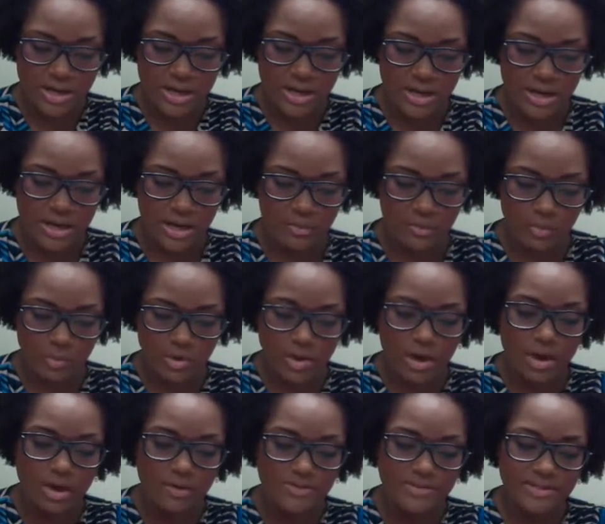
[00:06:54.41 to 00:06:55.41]
would
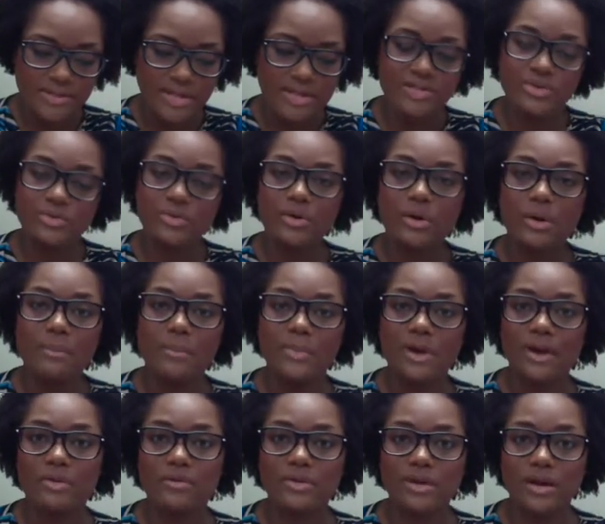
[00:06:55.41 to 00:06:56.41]
offset your
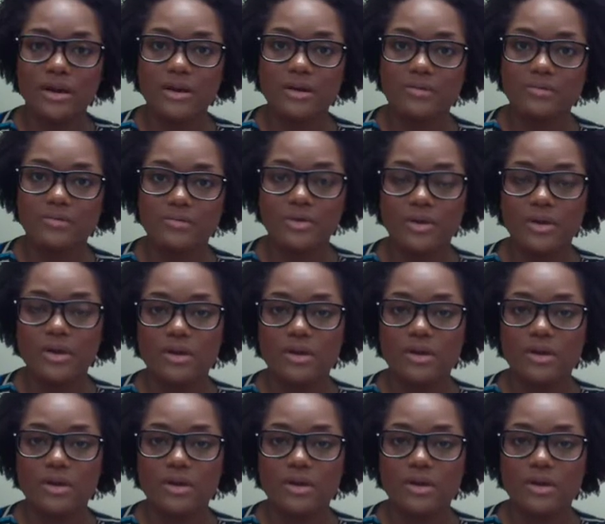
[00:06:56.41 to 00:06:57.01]
amount of